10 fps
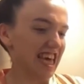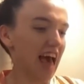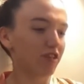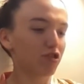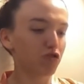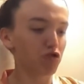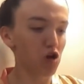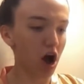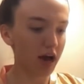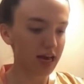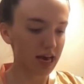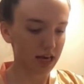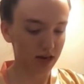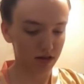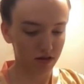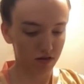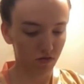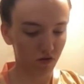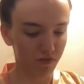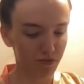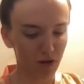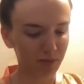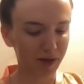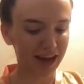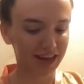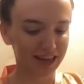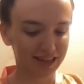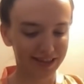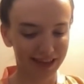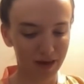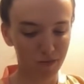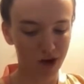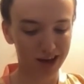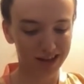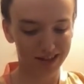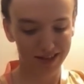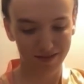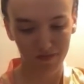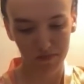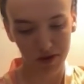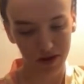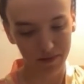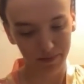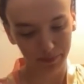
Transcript: as trying or problematic in the same ways, but